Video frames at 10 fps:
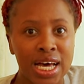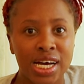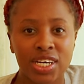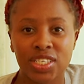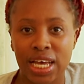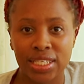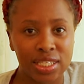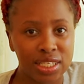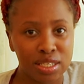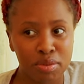Because she hasn't
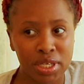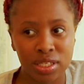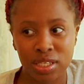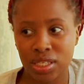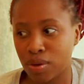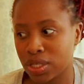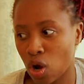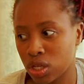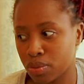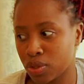seen me since I was in
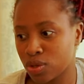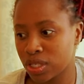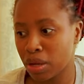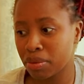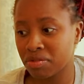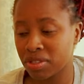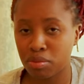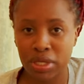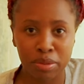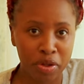hospital. She's coming to visit
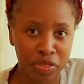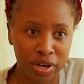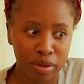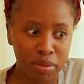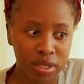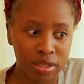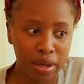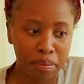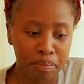me in about 30 minutes time.